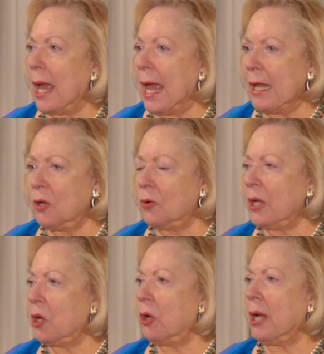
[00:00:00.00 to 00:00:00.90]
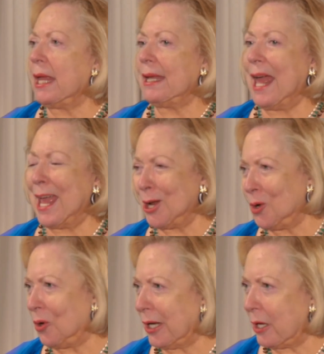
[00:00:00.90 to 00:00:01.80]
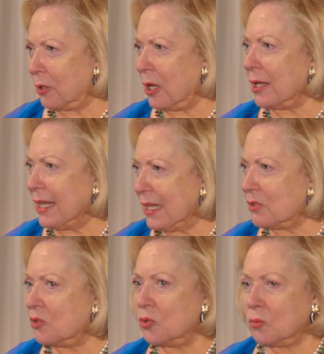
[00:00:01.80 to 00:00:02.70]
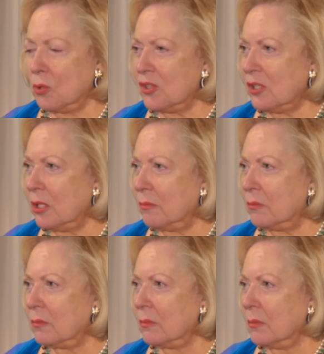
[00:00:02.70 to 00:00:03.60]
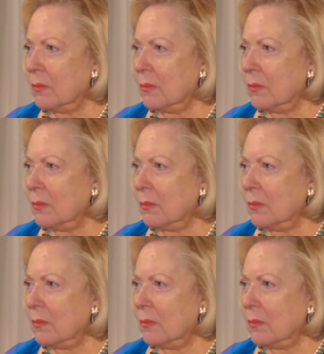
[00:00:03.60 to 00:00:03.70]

angrier and angrier against Jerusalem,